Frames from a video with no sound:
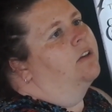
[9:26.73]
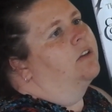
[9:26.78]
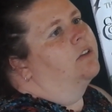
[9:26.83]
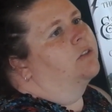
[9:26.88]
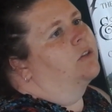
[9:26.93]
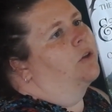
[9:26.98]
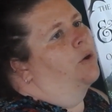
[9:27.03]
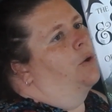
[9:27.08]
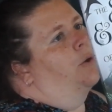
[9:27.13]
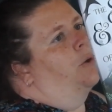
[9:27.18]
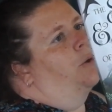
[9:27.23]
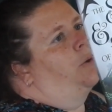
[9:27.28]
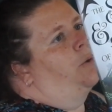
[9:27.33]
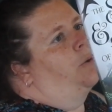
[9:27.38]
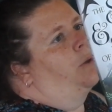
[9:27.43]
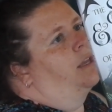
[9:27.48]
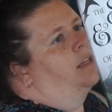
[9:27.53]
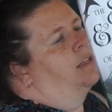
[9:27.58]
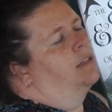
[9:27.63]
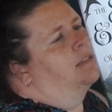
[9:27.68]
So
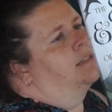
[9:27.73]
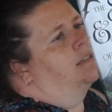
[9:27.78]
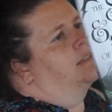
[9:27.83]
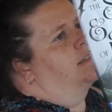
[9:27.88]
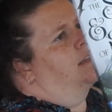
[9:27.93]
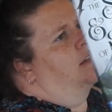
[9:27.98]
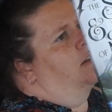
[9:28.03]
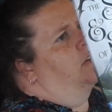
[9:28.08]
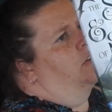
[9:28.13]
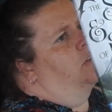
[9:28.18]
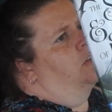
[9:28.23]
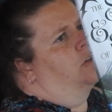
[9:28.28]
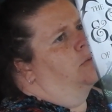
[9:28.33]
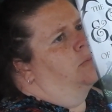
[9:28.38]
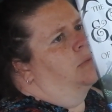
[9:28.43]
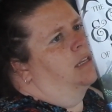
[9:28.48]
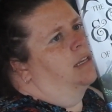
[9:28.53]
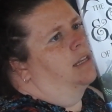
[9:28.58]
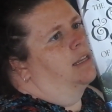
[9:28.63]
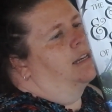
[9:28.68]
it's
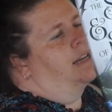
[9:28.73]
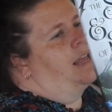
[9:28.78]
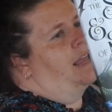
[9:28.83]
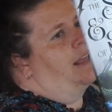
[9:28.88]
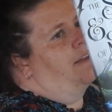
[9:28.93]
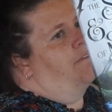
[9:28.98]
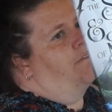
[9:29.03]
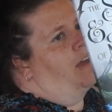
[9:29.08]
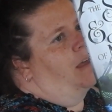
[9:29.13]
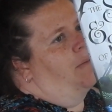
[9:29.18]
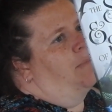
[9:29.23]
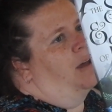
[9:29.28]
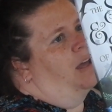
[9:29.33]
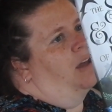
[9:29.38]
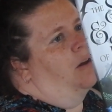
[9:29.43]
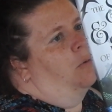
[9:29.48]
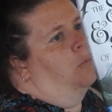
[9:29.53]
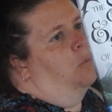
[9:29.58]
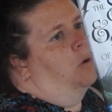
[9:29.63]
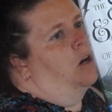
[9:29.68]
human in a
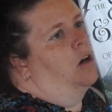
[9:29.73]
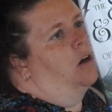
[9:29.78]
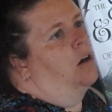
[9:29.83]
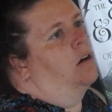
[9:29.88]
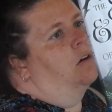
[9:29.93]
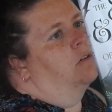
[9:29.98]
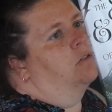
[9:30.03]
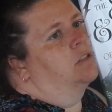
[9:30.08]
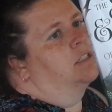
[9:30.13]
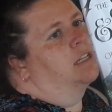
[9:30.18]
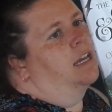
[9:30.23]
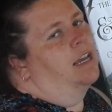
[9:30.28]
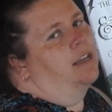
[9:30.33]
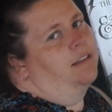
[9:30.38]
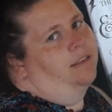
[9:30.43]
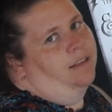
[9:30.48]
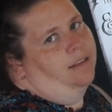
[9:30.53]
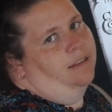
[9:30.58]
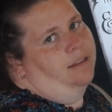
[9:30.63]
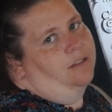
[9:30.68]
vampire world
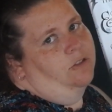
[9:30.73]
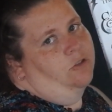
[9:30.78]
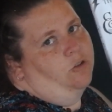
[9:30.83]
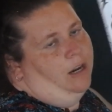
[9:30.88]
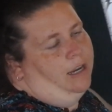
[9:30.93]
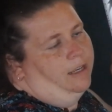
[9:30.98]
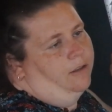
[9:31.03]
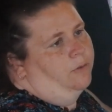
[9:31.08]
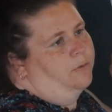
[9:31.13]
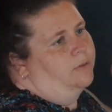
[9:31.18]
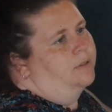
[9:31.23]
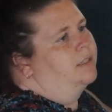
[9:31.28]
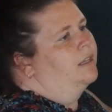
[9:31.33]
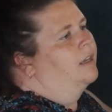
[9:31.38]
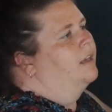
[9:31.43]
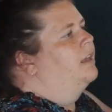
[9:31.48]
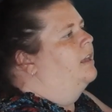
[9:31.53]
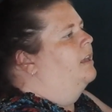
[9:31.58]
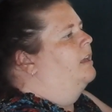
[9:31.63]
and trials.